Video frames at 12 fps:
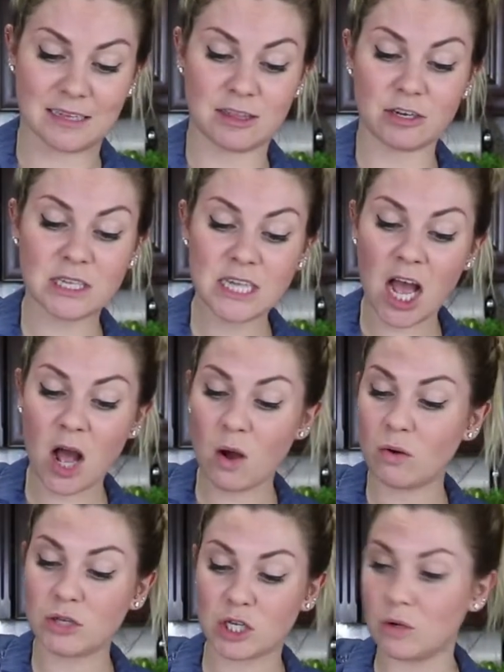There's
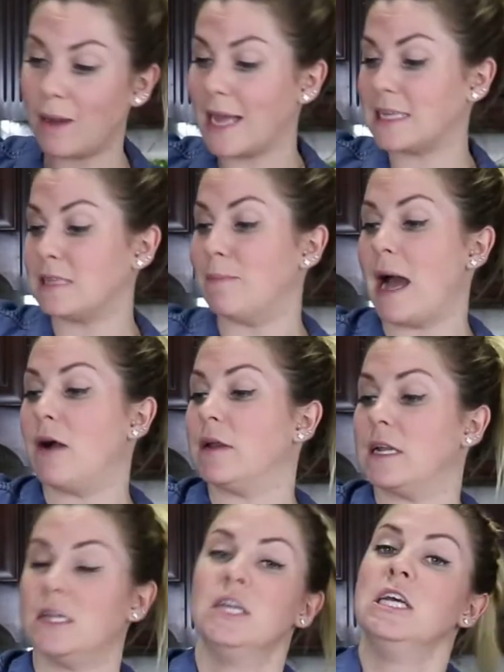no 2 ways about
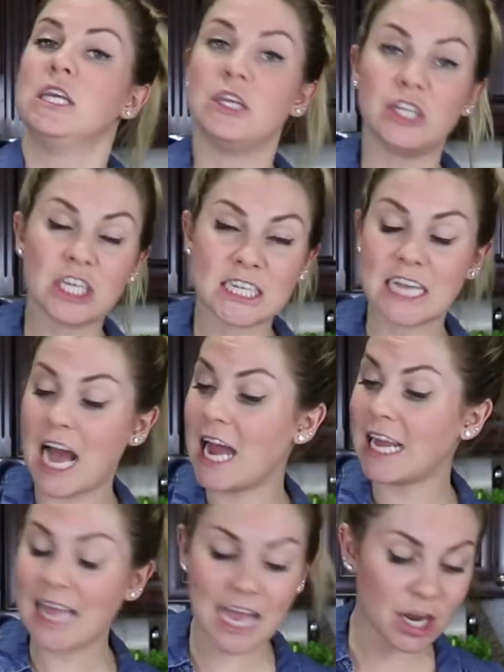it. You just
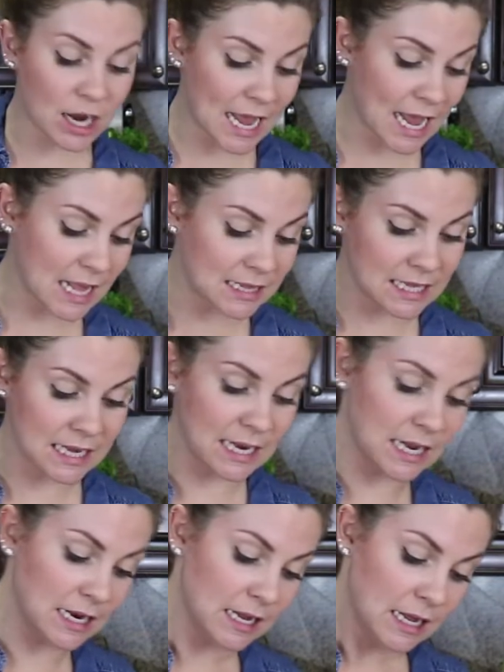gotta get your hands in
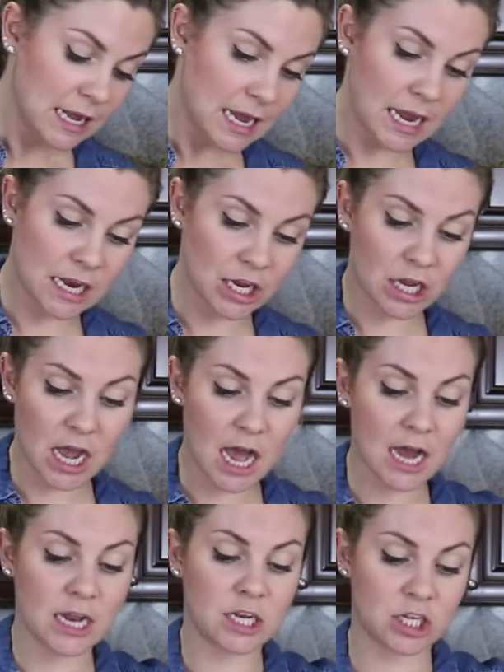it, and you
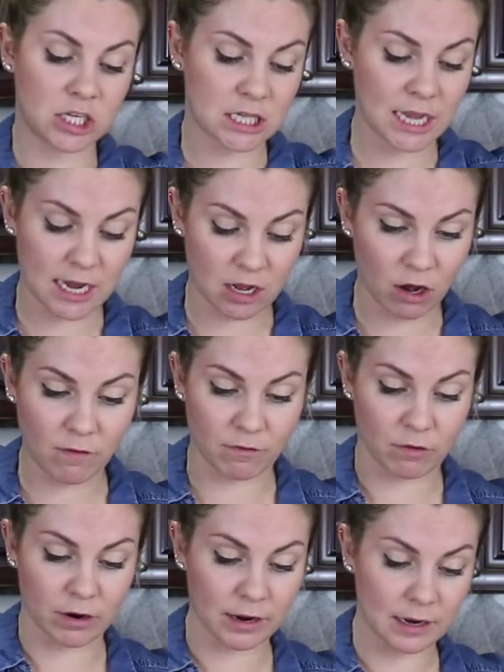gotta just like go
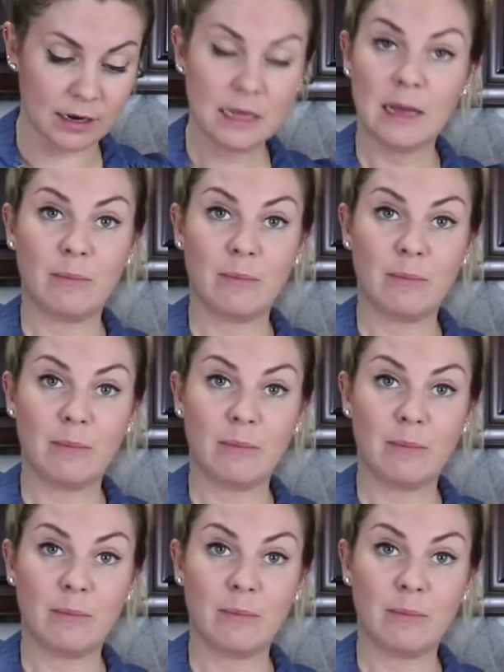for it.